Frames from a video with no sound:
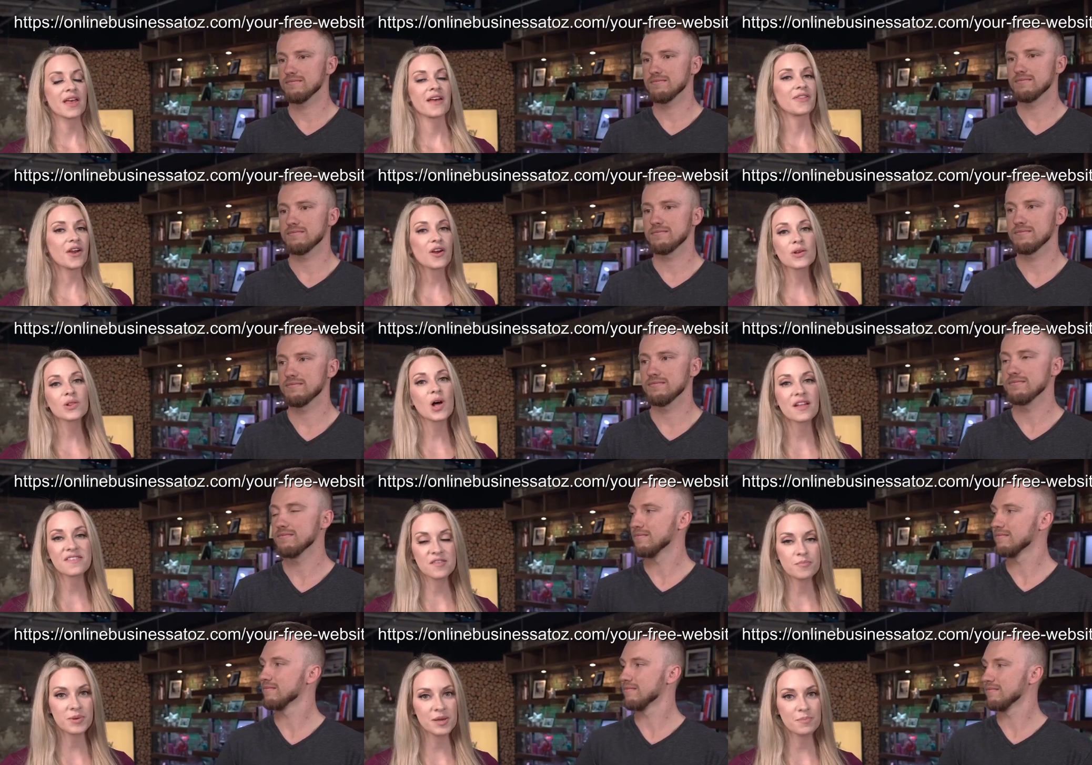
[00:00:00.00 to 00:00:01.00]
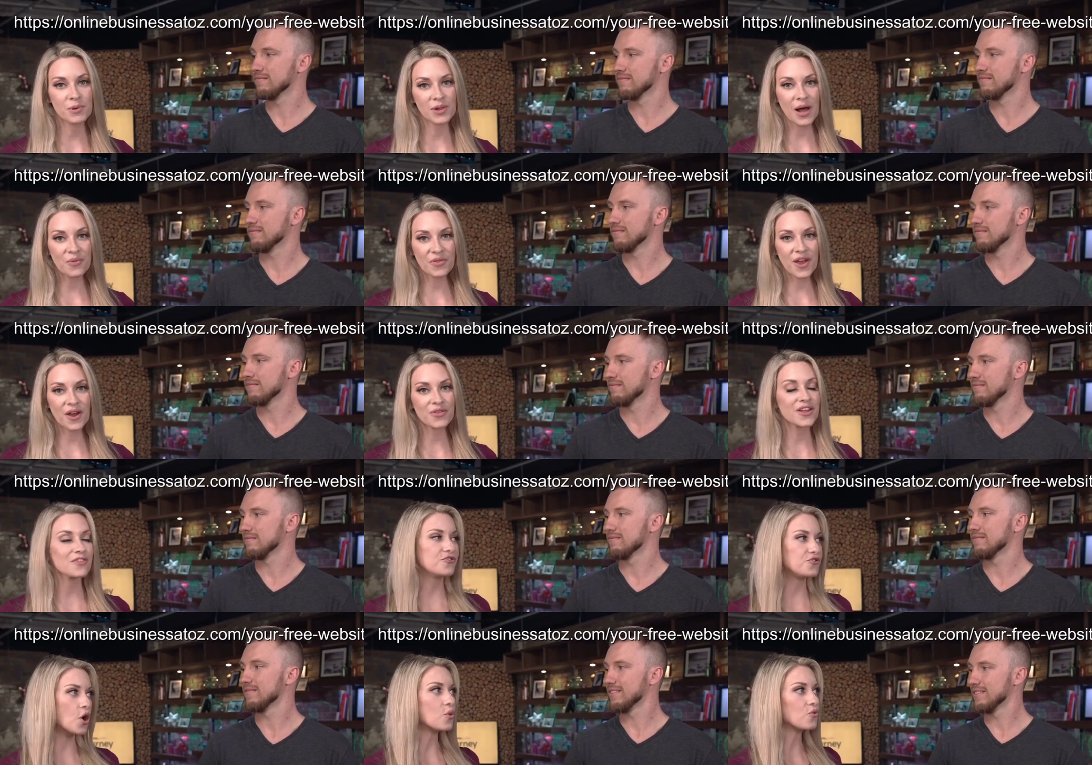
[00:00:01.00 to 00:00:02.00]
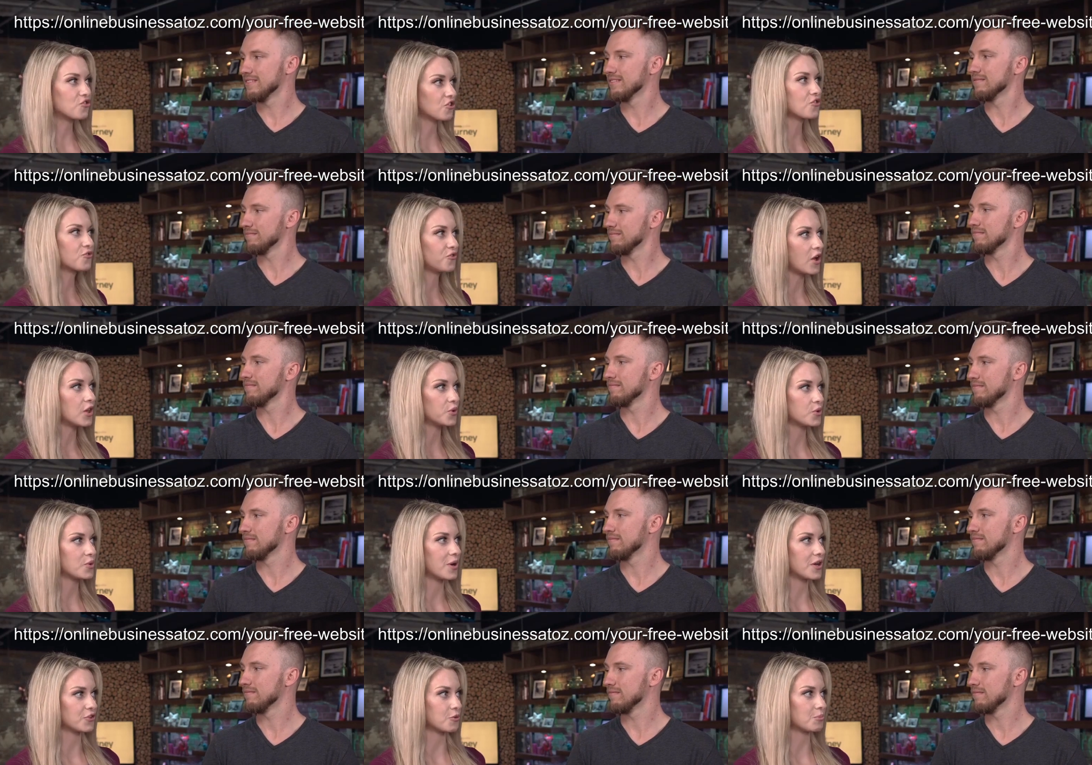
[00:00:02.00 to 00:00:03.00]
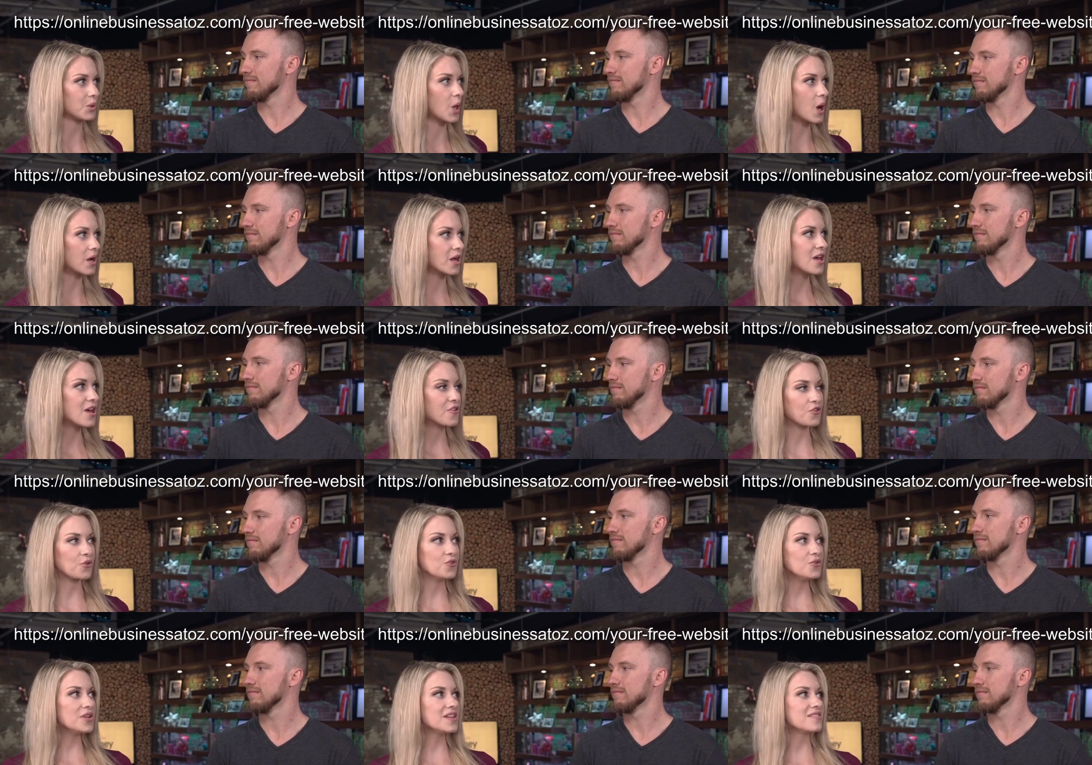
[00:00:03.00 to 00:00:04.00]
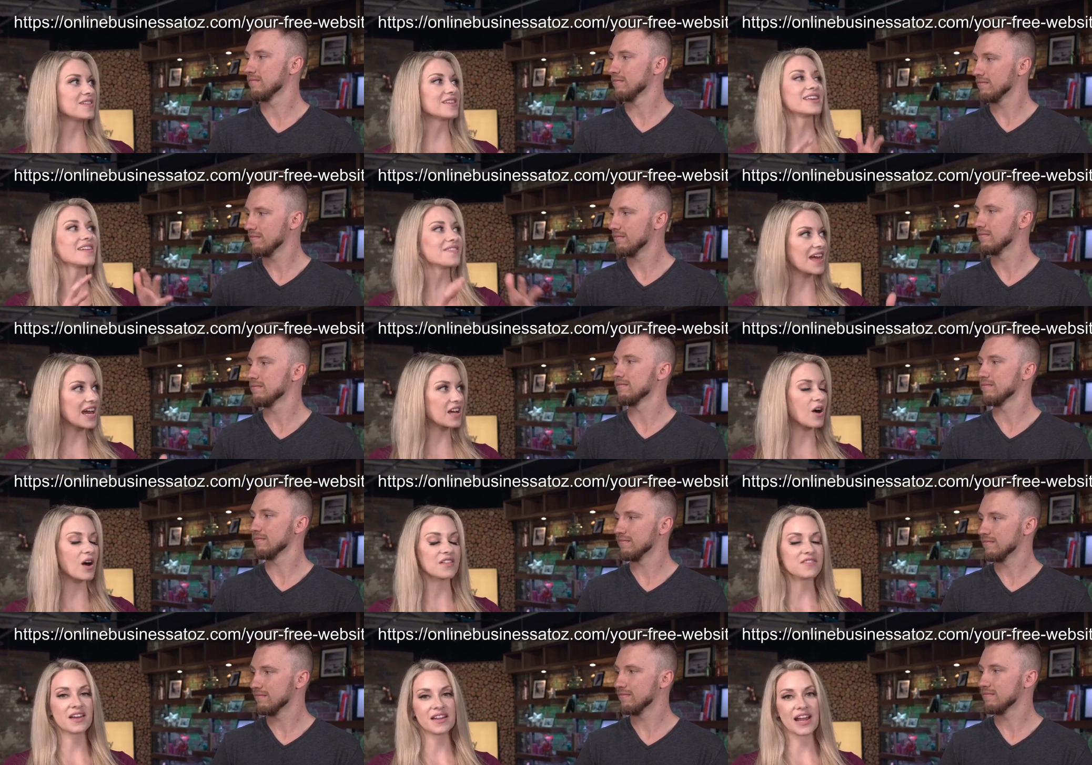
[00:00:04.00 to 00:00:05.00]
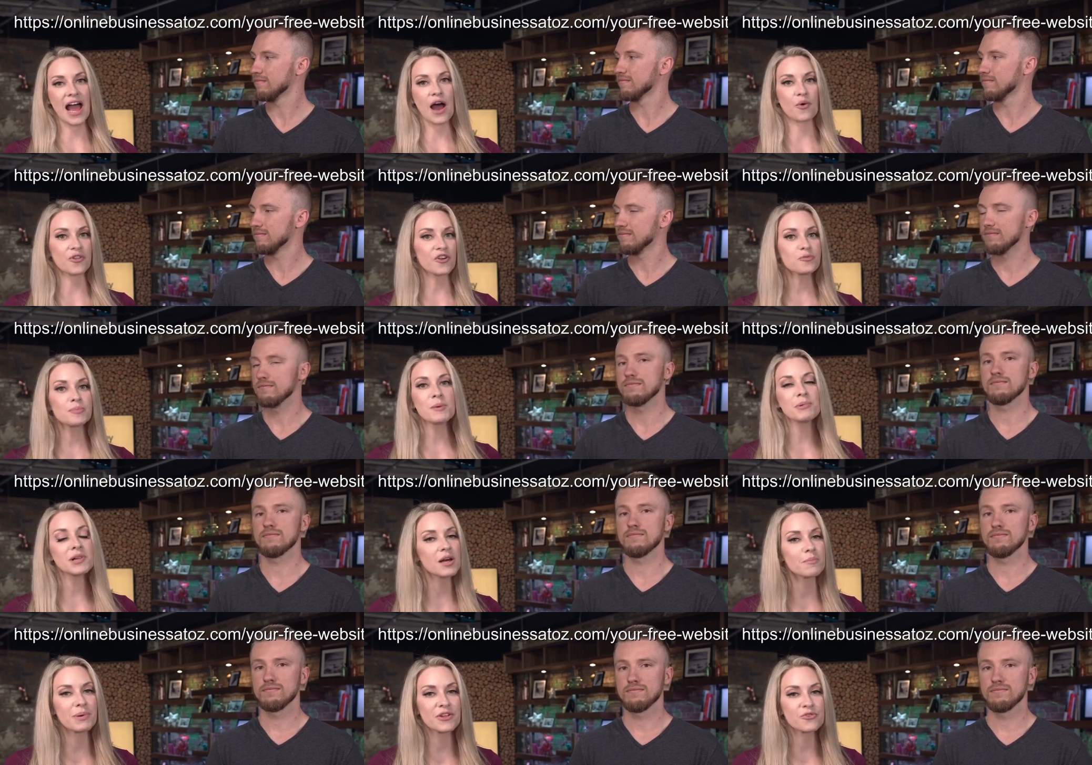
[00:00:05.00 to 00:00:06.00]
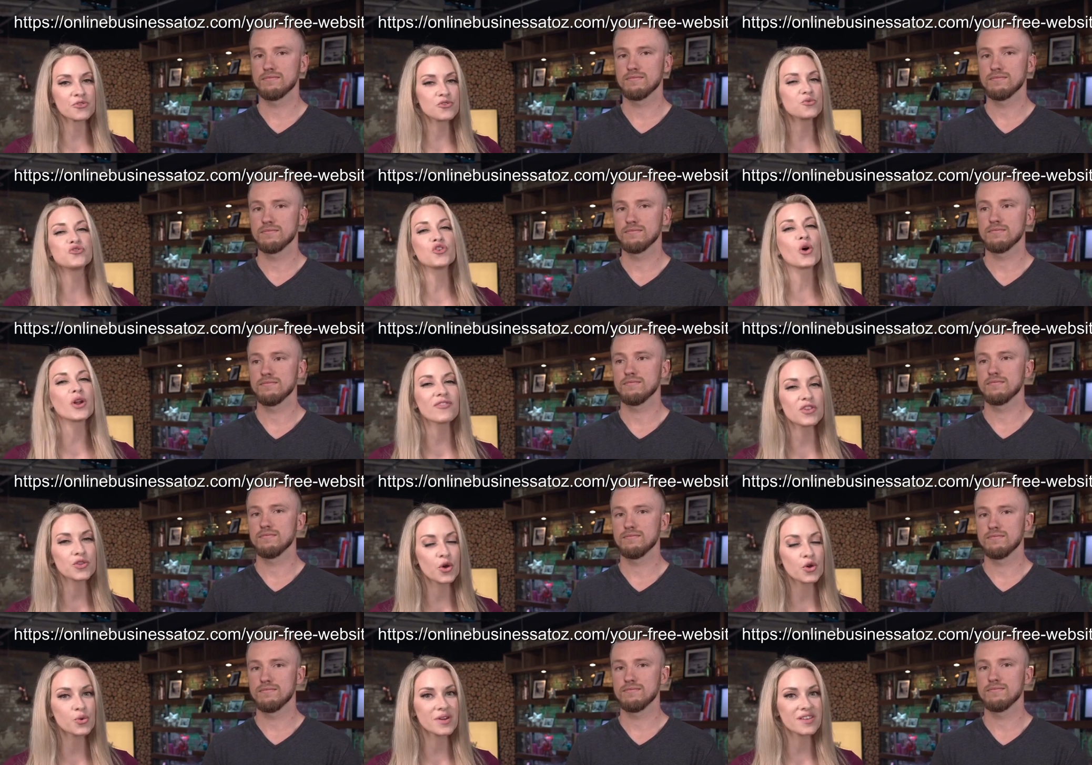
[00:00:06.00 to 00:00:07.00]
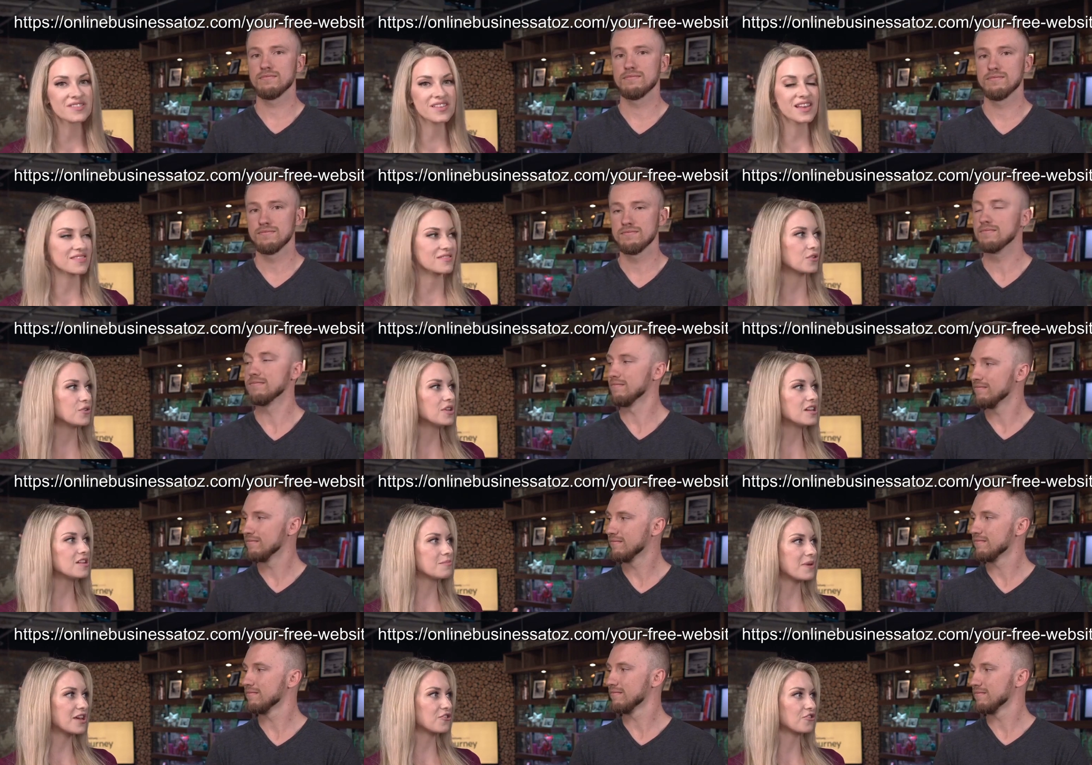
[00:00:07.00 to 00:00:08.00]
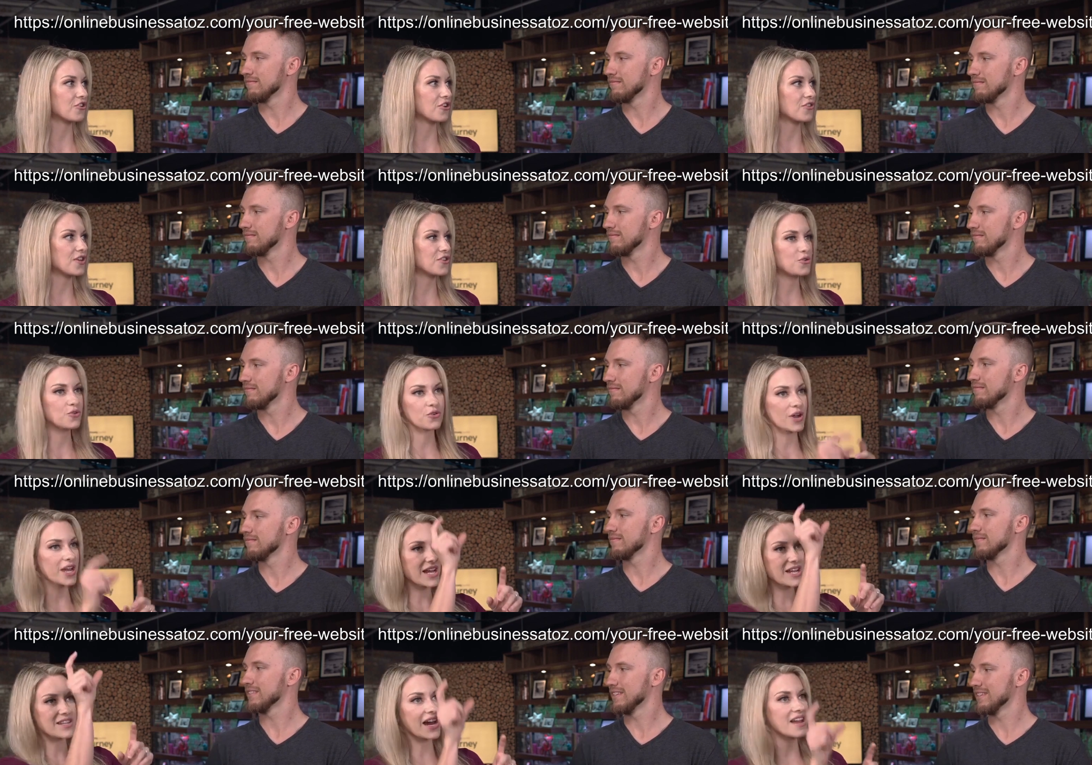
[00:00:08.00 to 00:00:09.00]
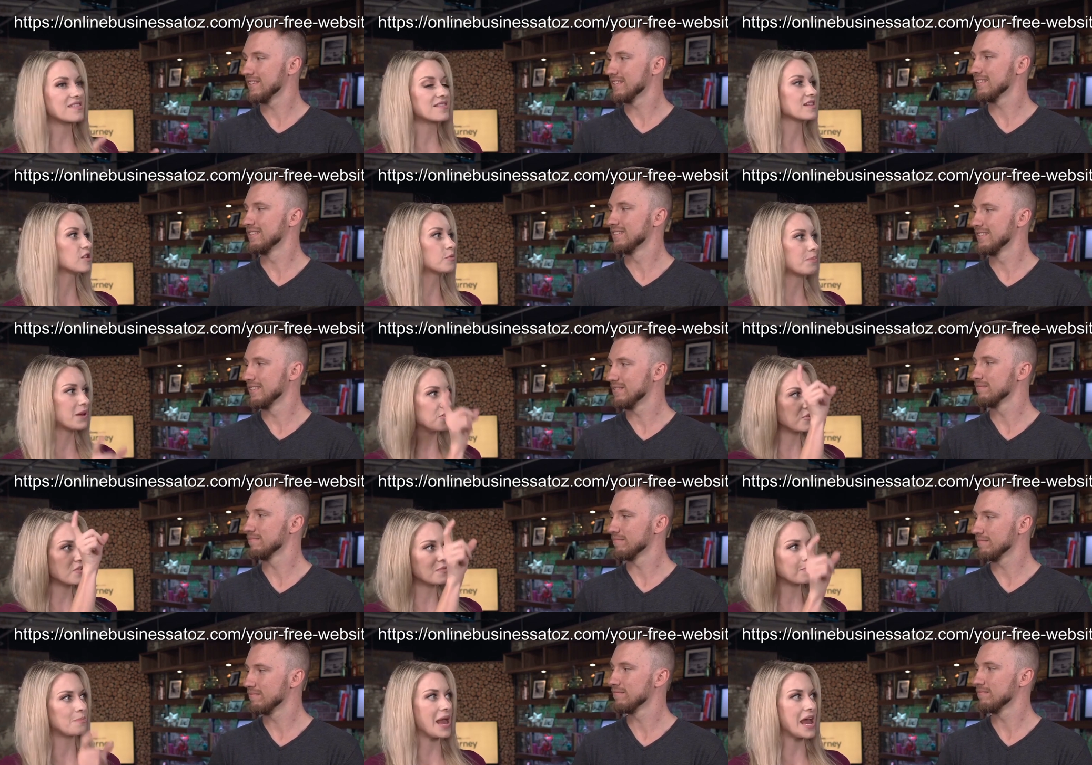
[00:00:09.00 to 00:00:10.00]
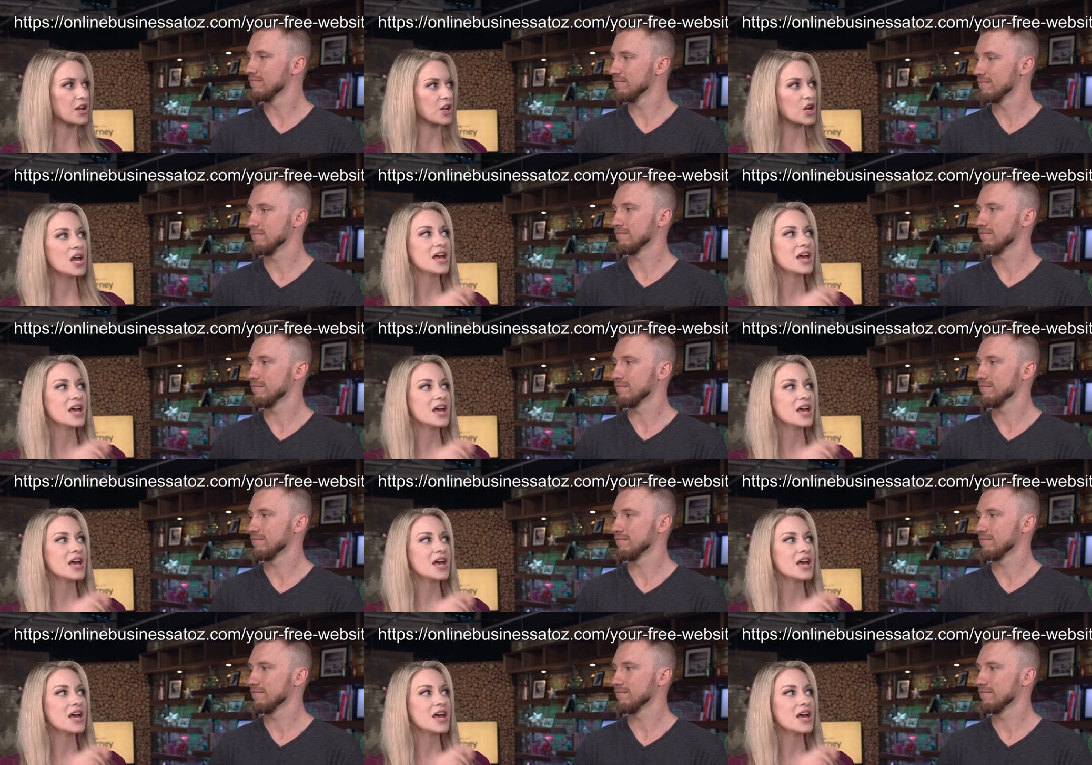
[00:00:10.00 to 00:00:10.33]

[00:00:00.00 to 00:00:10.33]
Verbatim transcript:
Speaker 1: There are lots of people out there that don't just follow you on your blog. So you need to get that content out. There's people on Pinterest who don't even know you exist. So you need to make sure that you create a nice little Pinterest banner